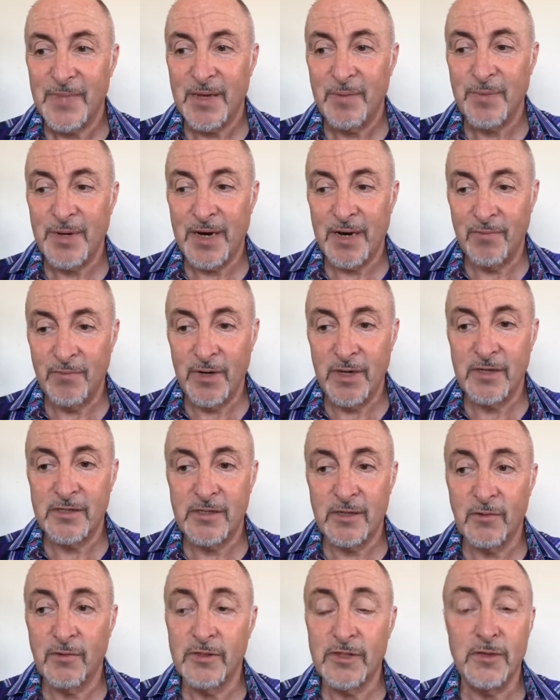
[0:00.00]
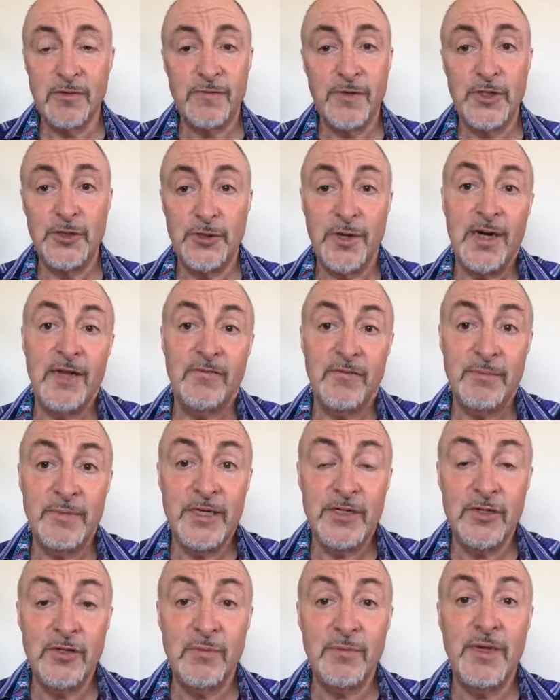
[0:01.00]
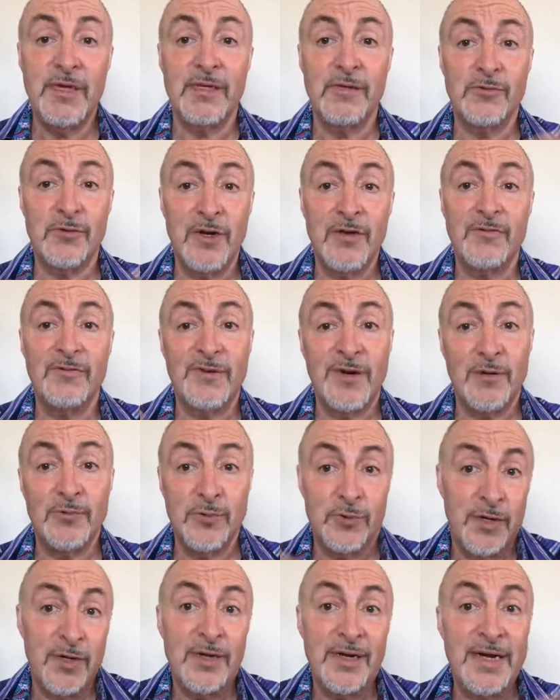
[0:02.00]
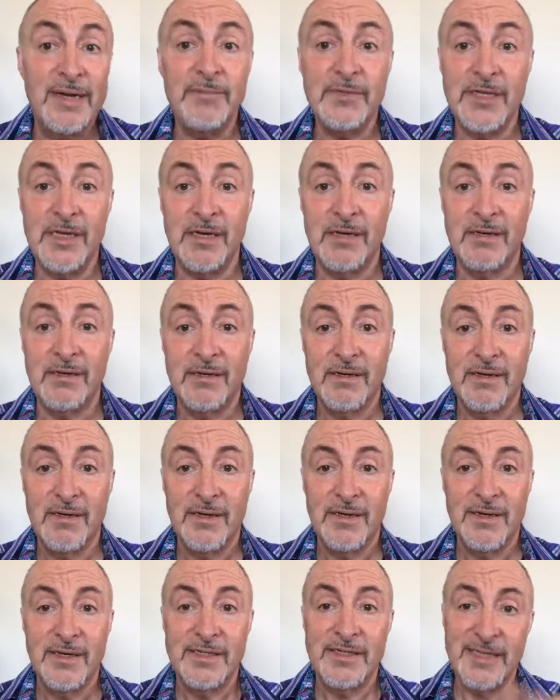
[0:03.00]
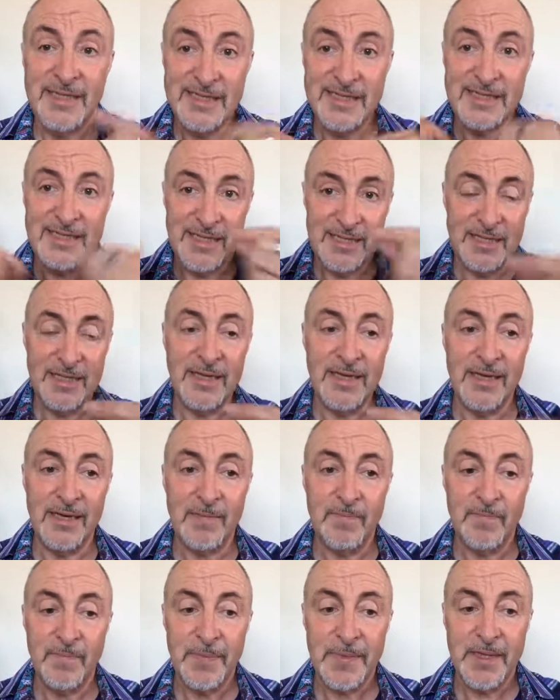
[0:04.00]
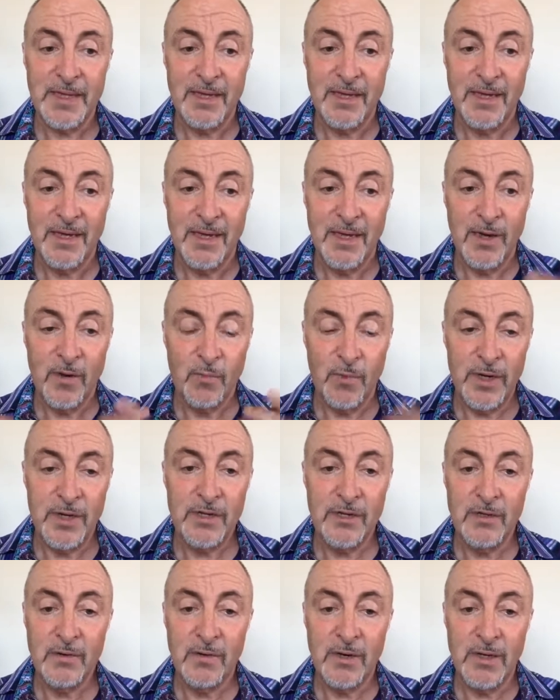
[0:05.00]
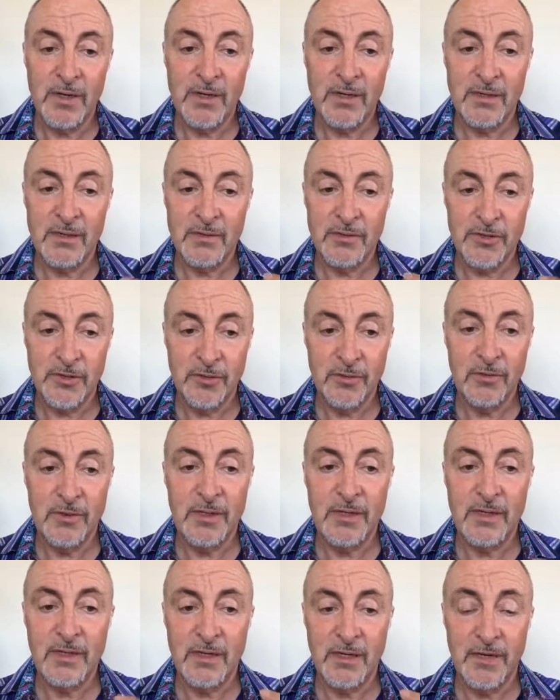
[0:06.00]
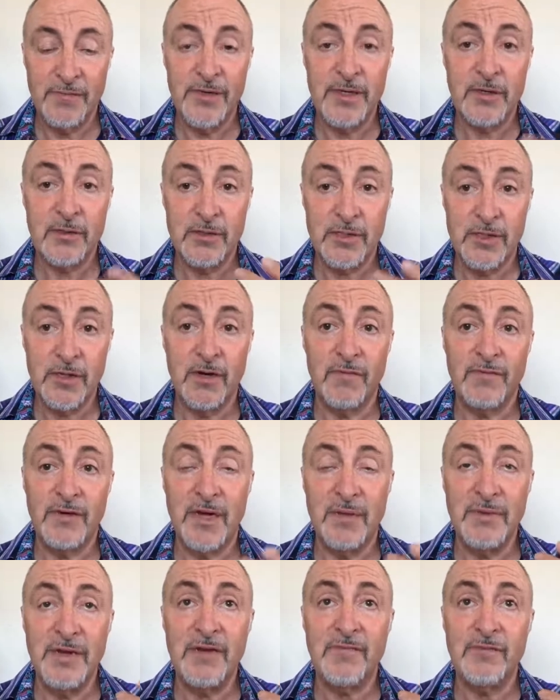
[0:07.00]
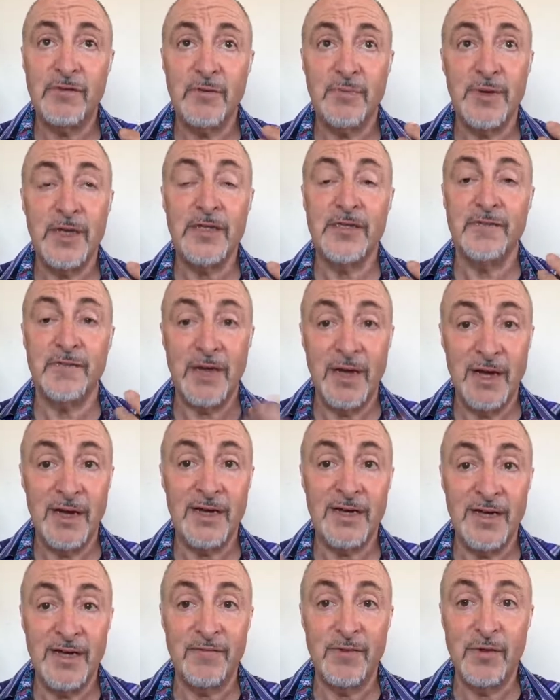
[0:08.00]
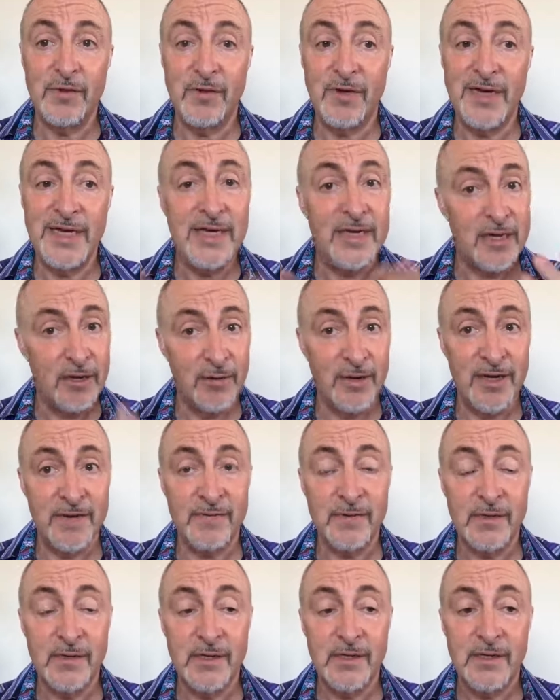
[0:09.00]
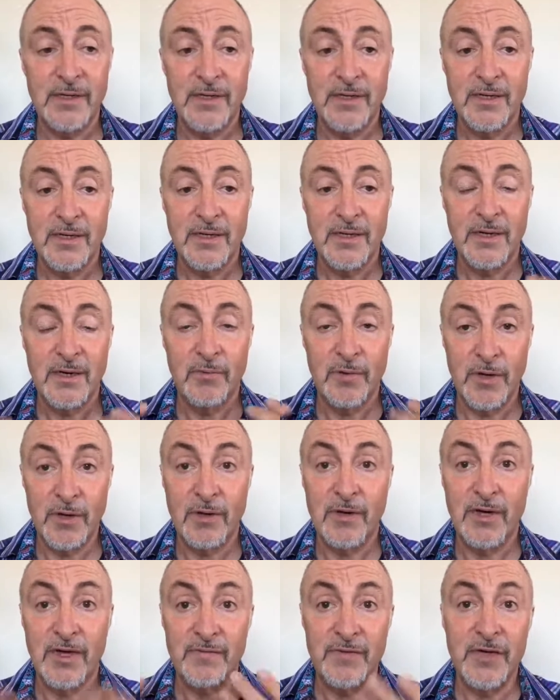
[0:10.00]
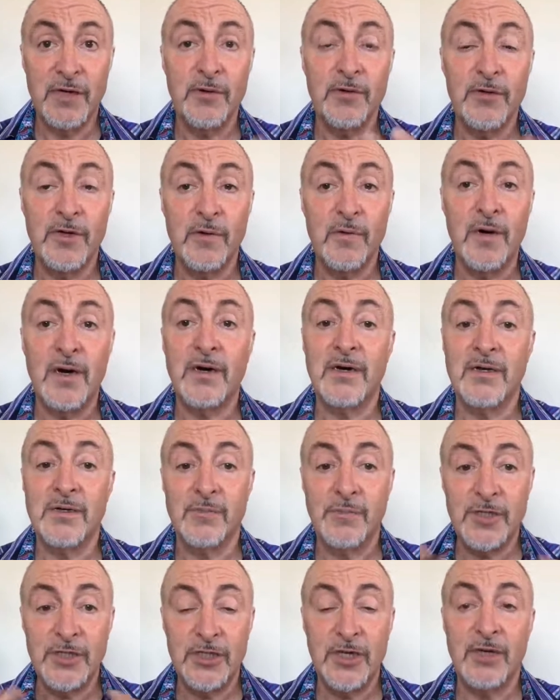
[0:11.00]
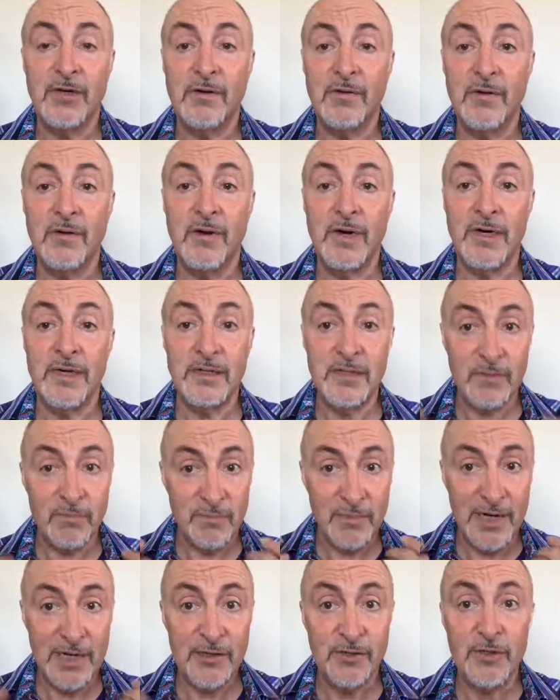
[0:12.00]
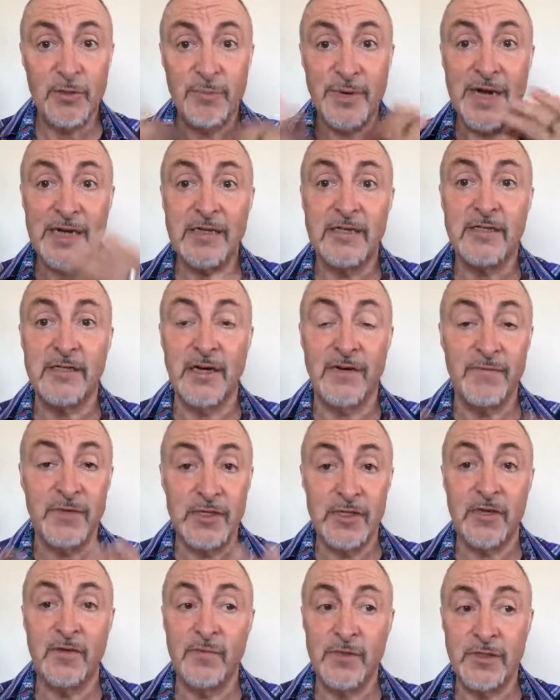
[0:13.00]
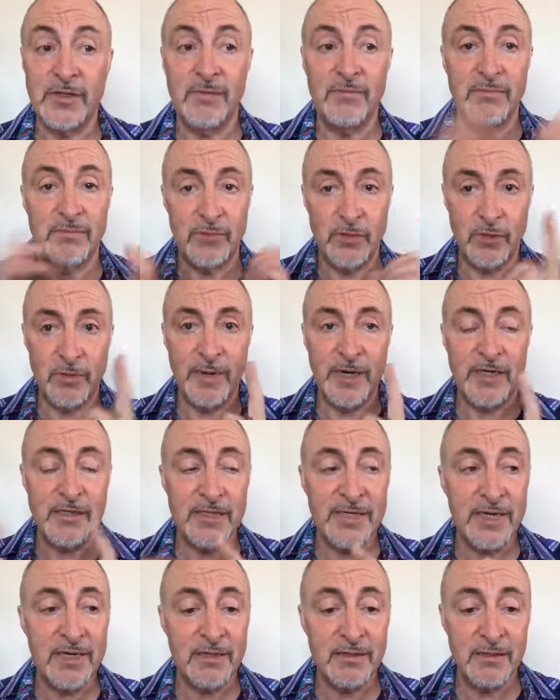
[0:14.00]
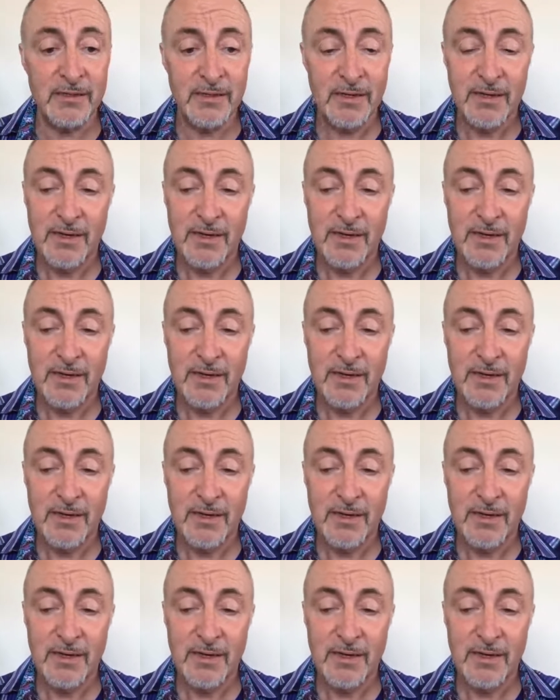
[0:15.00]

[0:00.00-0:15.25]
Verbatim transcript: But I realized that also it was very draining for me too because I was running, I was running on empty. See, this is the thing. When you are truly loving yourself, and I mean it from the place of heart level, not ego level, when you're loving who you are and appreciating who you are and, and do the practice to love yourself, which I'll talk about in a second,